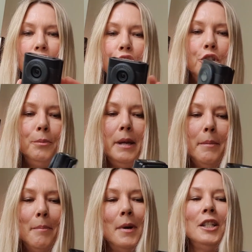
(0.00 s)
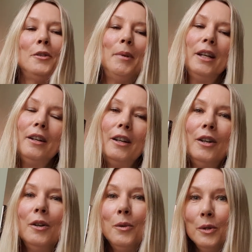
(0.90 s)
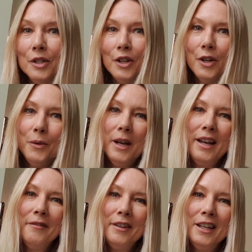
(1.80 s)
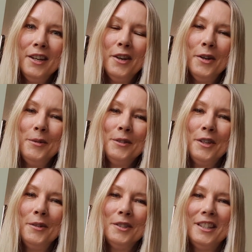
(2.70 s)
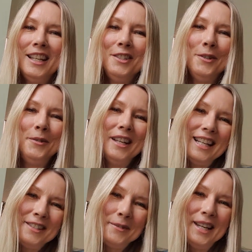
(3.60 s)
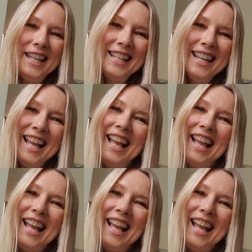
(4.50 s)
Should be much better audio and video, so stay tuned next week.